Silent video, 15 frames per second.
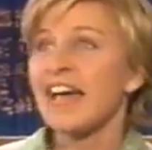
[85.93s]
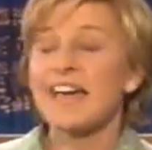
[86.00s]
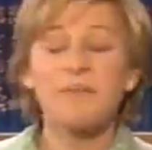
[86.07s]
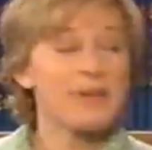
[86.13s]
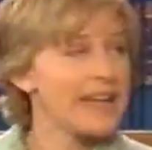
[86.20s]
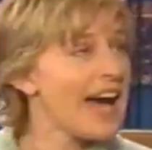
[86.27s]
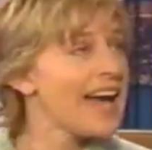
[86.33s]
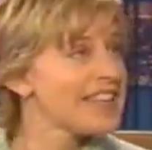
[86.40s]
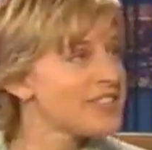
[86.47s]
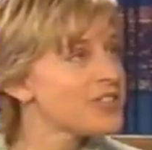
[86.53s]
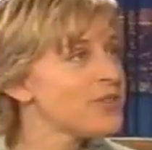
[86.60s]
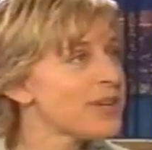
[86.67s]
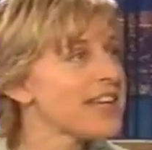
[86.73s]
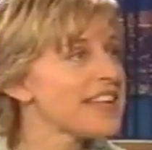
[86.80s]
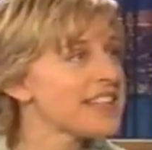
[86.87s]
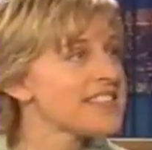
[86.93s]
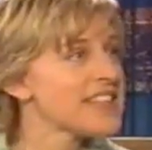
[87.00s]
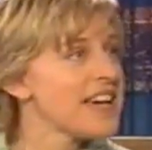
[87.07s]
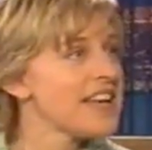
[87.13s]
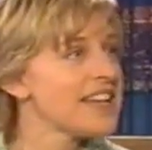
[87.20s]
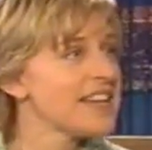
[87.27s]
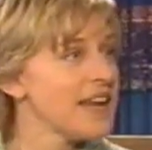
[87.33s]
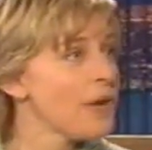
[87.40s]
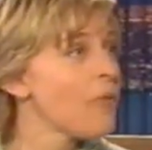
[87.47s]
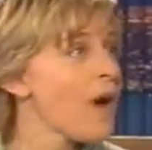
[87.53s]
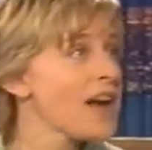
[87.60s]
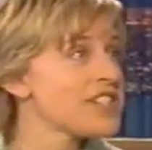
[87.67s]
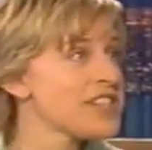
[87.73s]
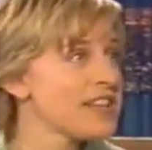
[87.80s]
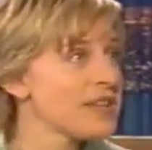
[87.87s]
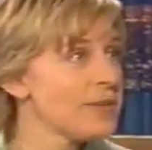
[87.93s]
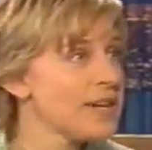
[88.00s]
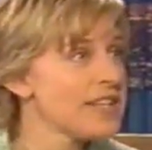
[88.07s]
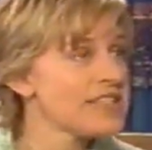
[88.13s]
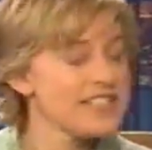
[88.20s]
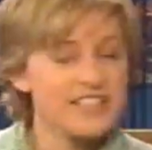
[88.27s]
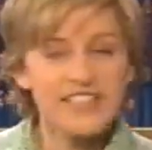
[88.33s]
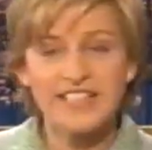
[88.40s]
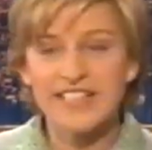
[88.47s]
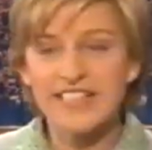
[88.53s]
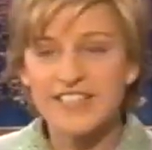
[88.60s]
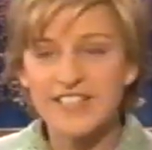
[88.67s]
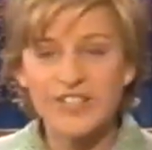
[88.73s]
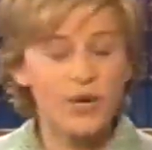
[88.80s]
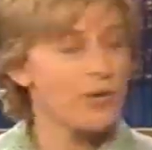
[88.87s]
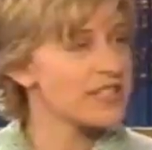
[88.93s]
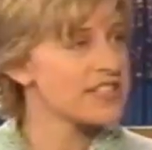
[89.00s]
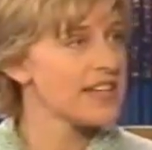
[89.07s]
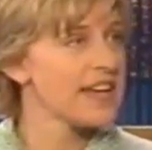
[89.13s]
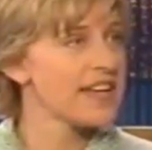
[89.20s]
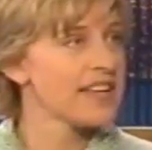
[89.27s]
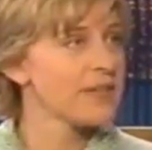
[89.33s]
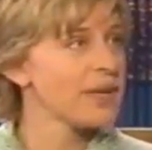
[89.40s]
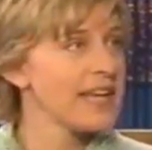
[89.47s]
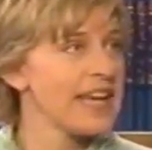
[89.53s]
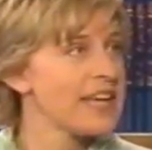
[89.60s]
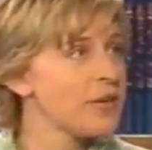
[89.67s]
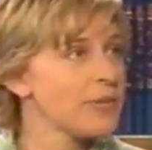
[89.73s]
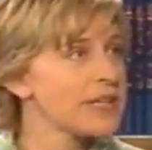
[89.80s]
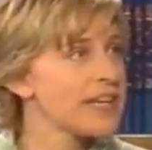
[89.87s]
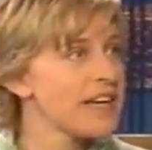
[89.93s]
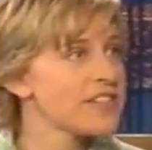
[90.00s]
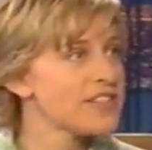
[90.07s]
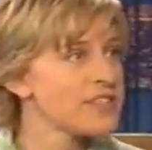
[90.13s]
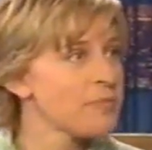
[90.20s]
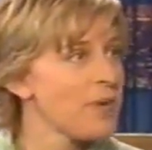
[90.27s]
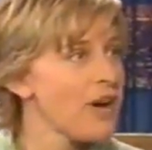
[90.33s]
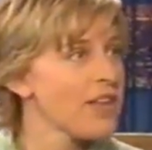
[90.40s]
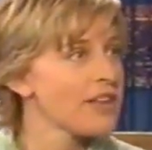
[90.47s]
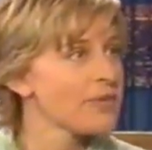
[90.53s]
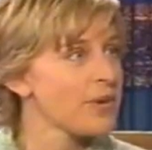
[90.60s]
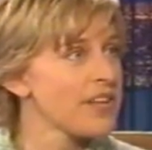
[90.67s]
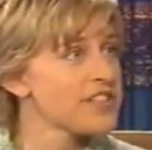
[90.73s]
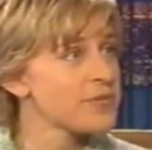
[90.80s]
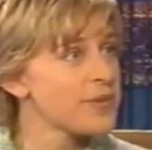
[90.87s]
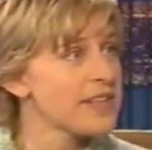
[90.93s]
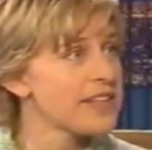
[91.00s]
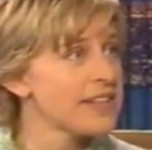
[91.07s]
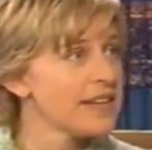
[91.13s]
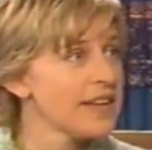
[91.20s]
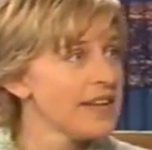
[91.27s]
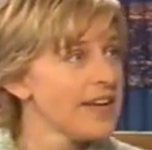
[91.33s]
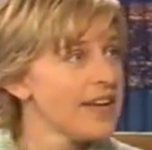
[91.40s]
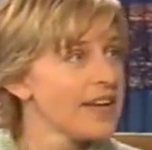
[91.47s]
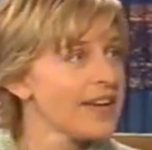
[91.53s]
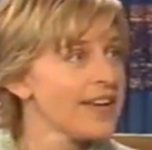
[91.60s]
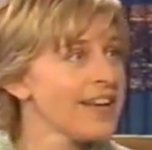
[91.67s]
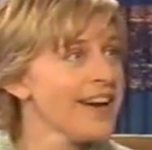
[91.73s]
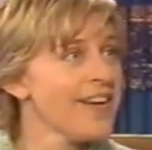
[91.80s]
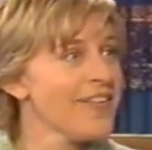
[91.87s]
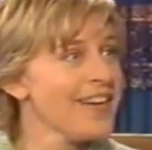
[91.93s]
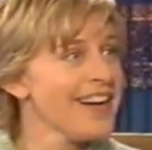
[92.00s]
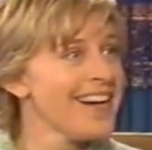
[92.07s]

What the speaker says: But I do get excited. I watch anyway just because it's so exciting when anyone catches a ball and runs with it, you know?